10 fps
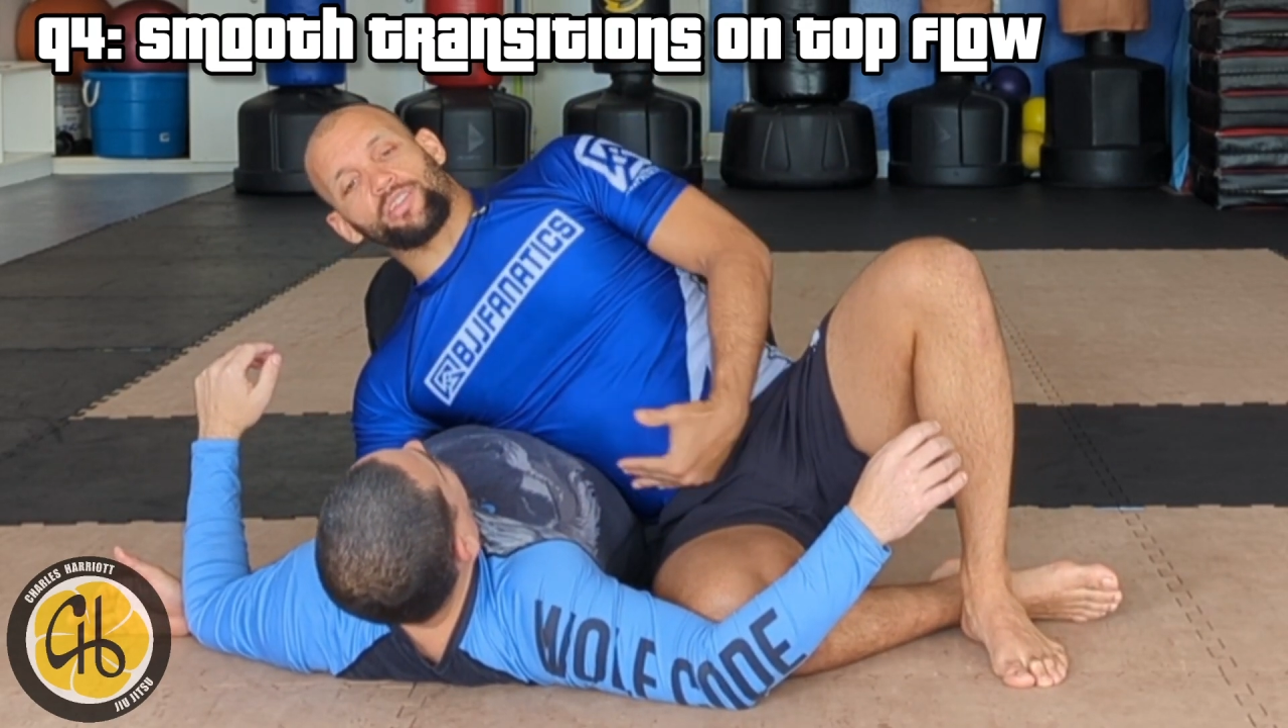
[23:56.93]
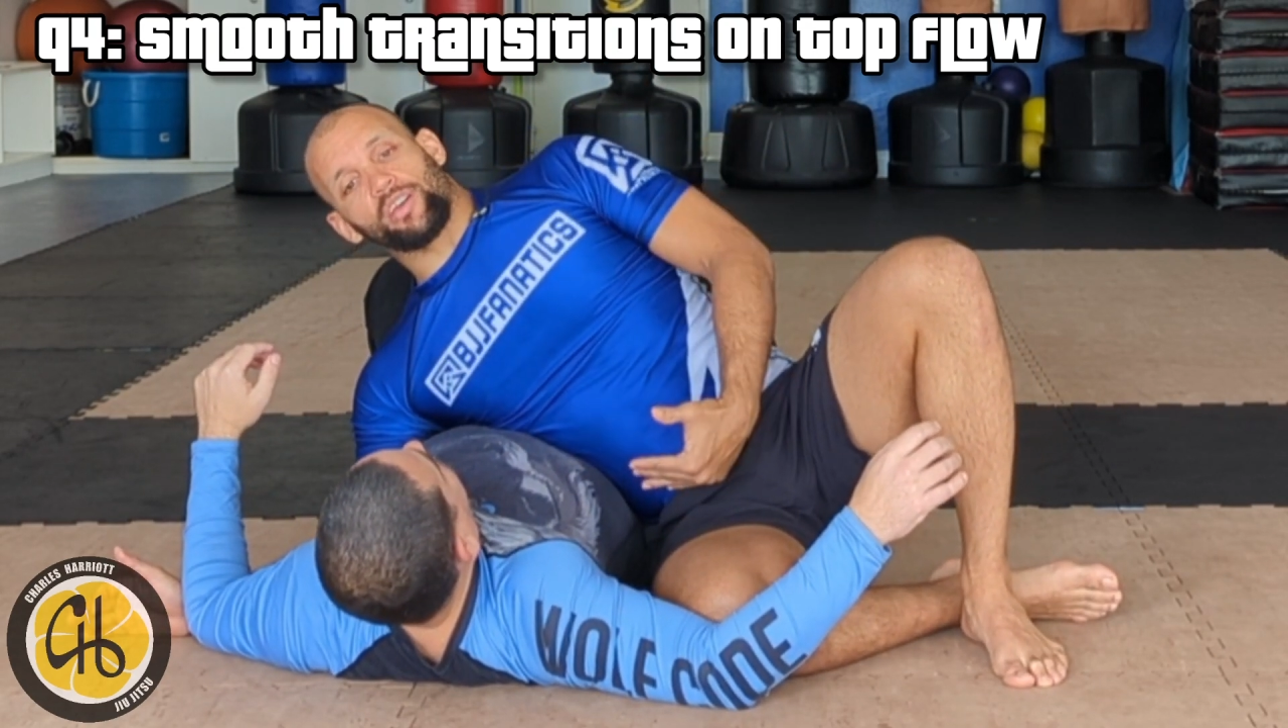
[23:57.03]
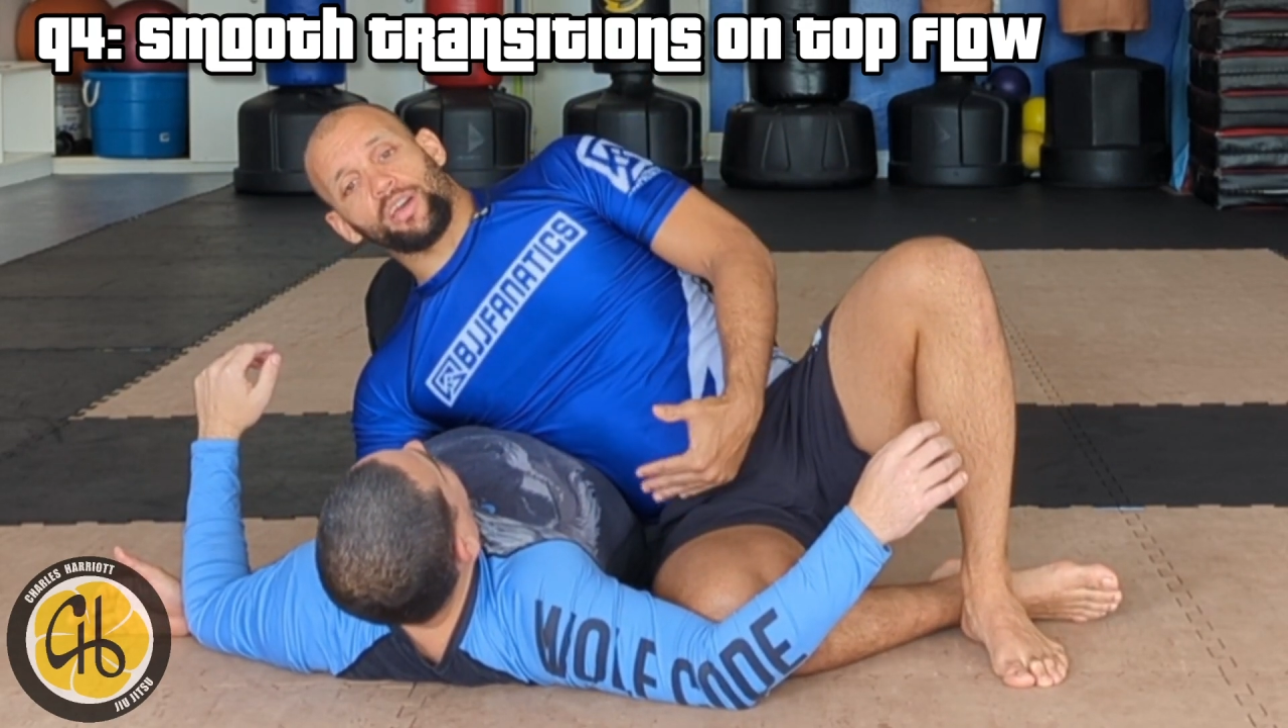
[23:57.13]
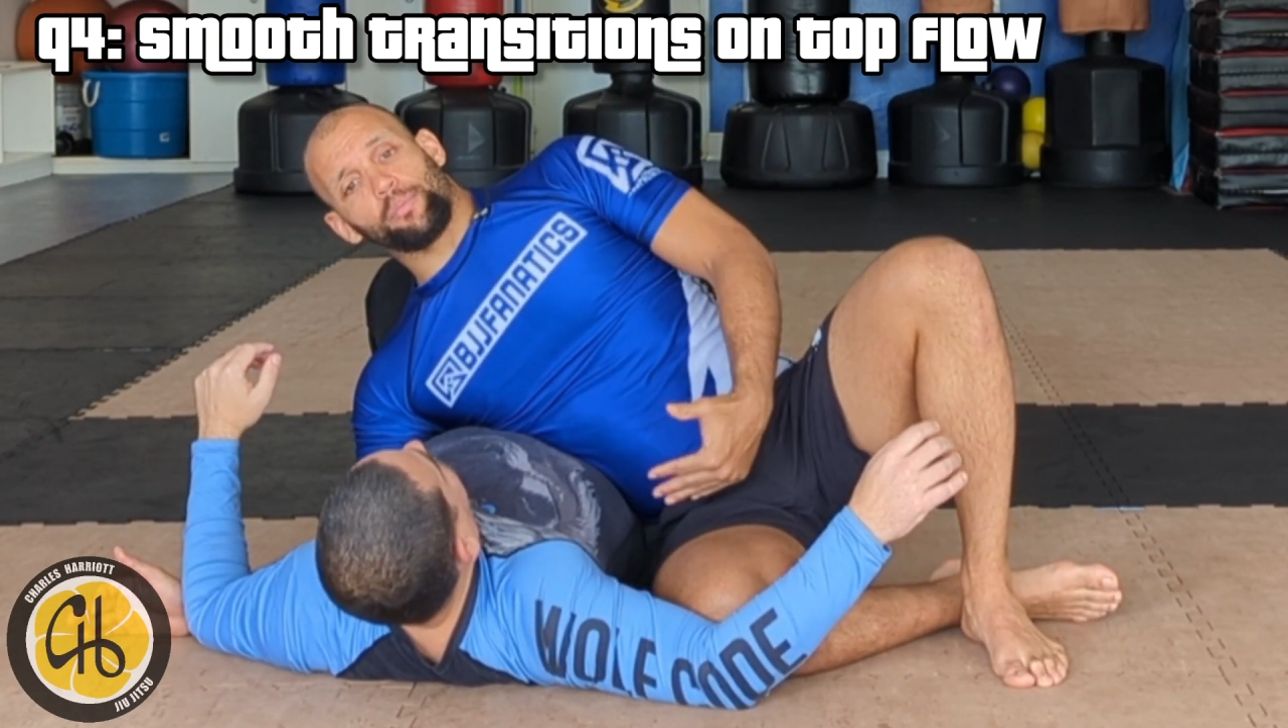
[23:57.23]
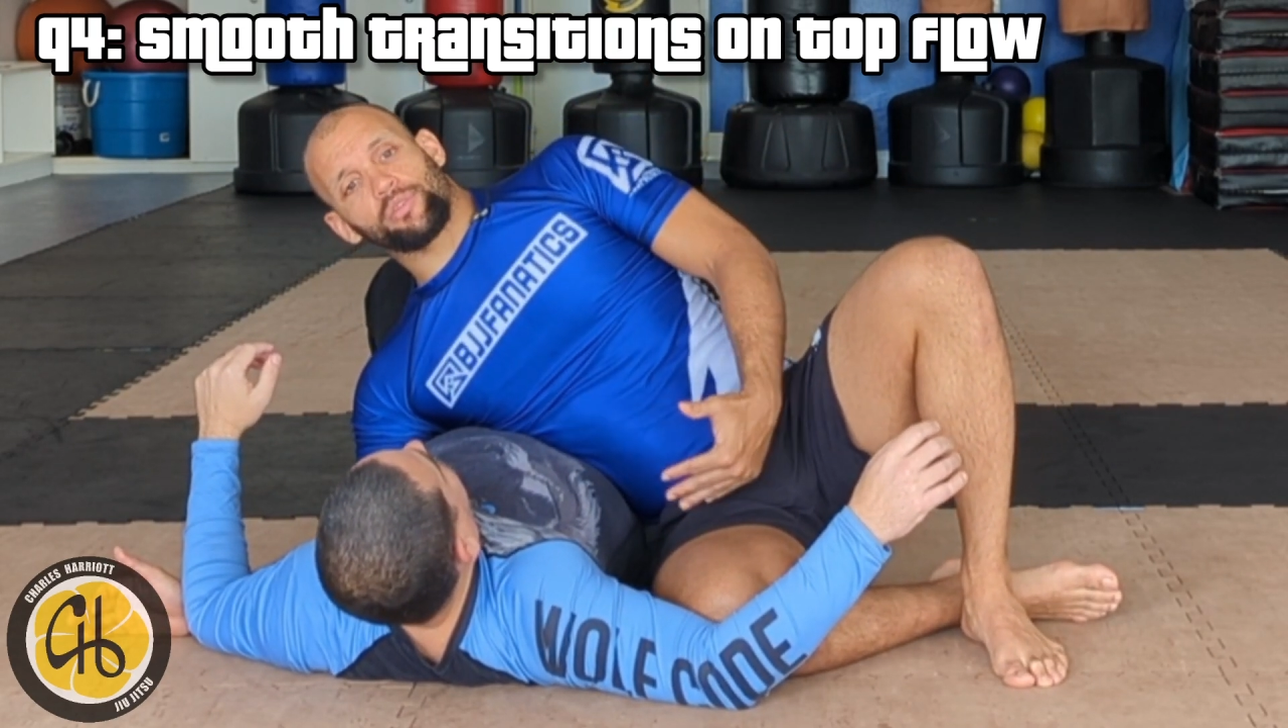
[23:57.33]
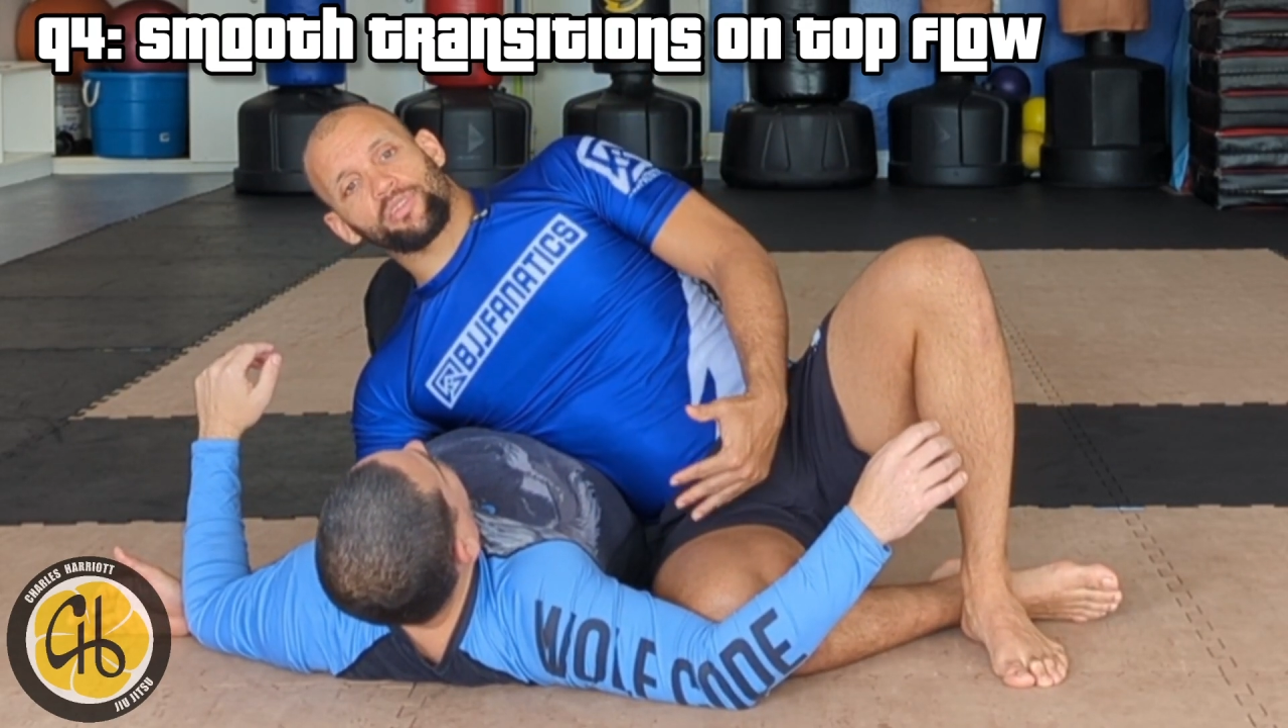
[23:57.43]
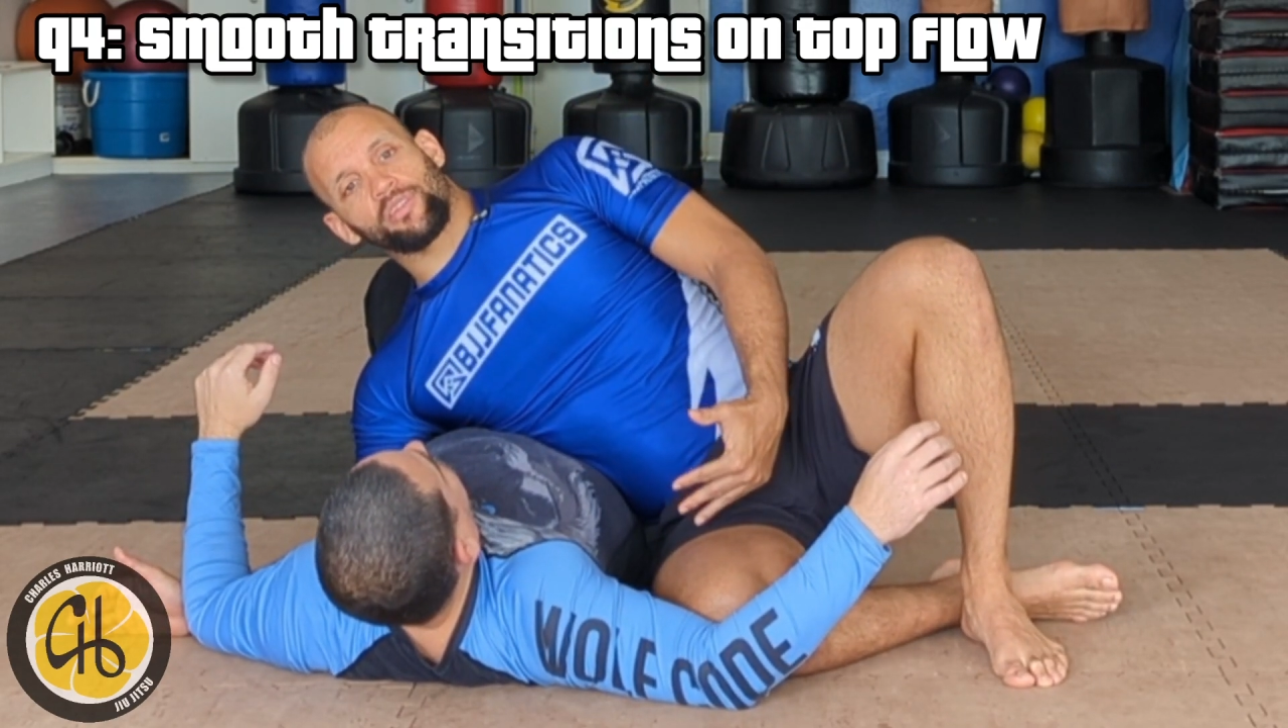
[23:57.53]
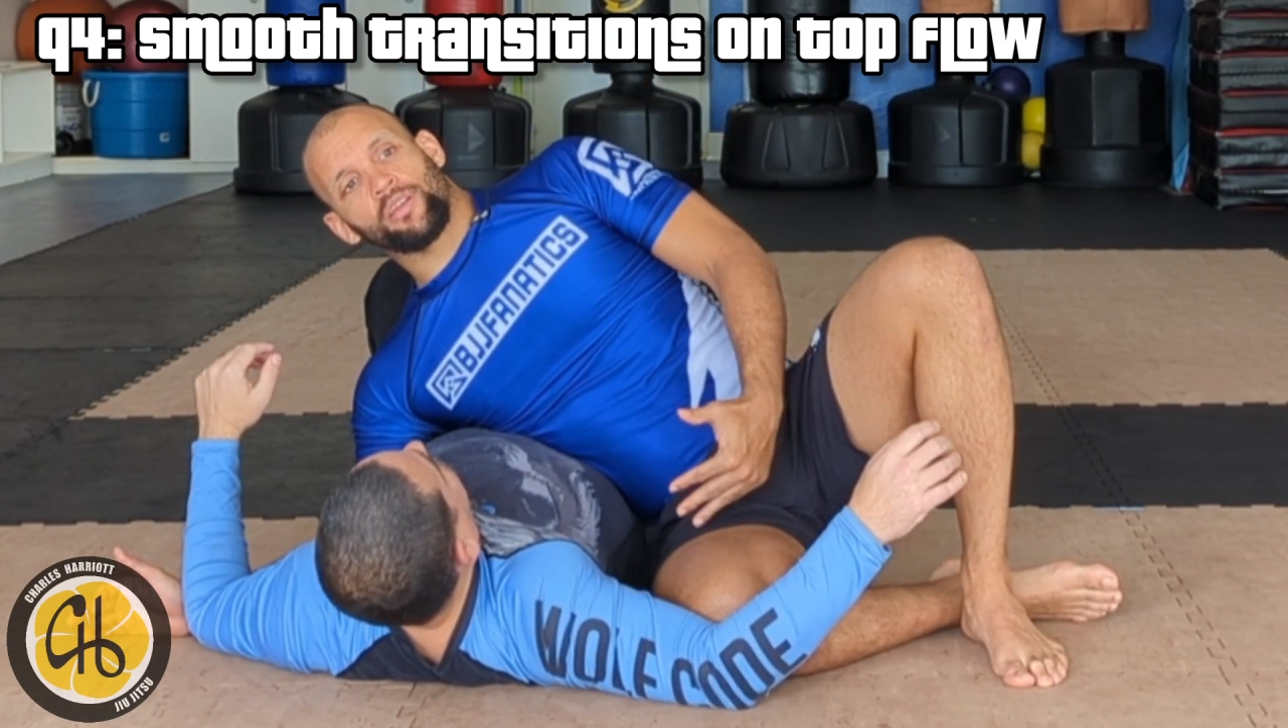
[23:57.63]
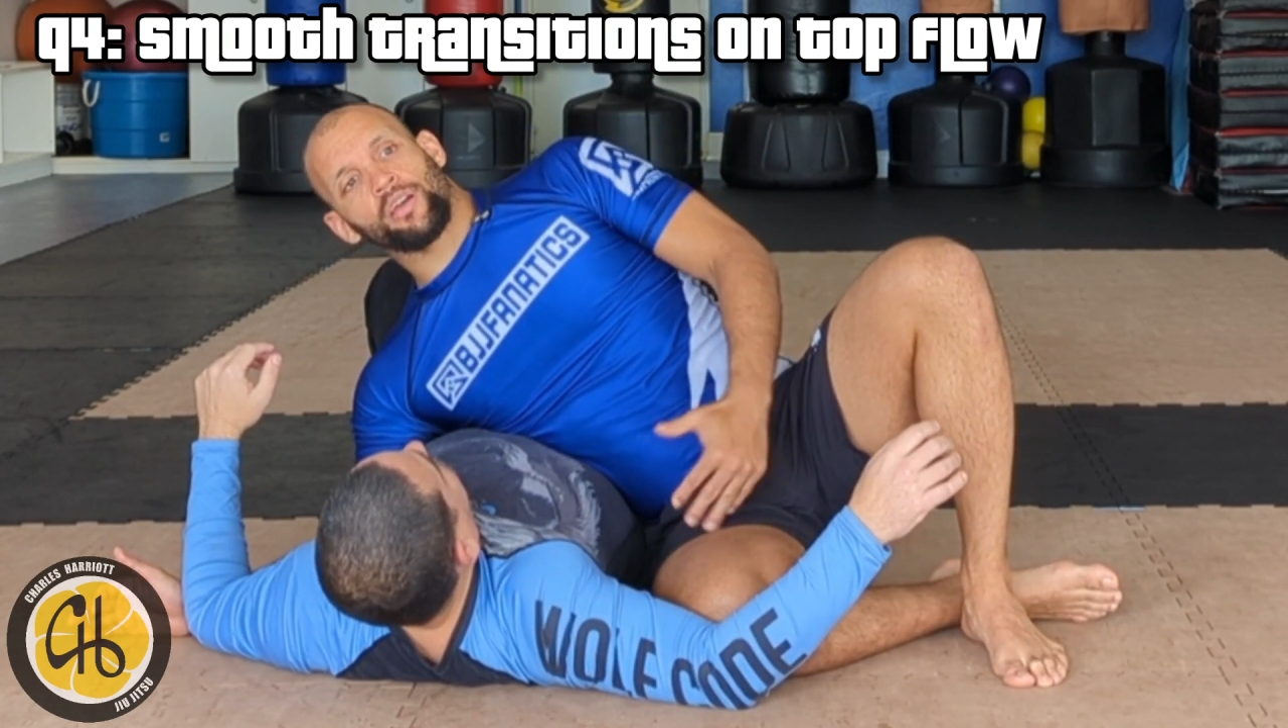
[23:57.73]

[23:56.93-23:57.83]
hips,